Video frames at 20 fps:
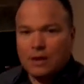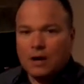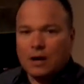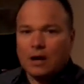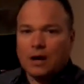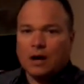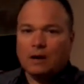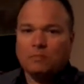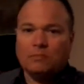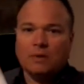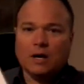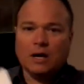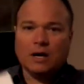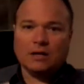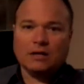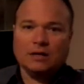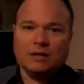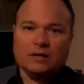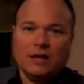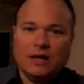
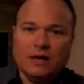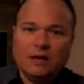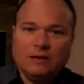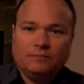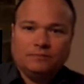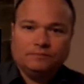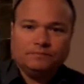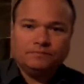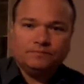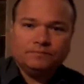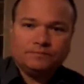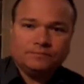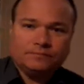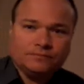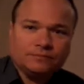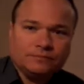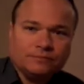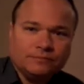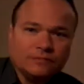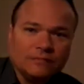Among them,
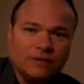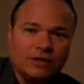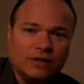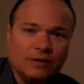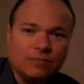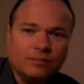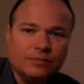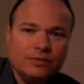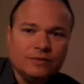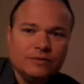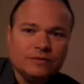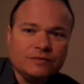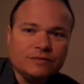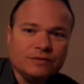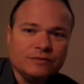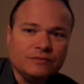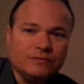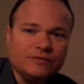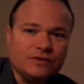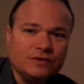the abuse
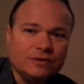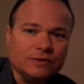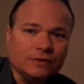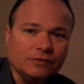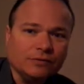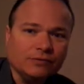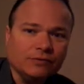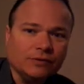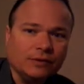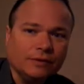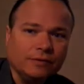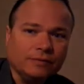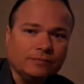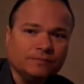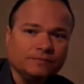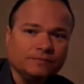of children.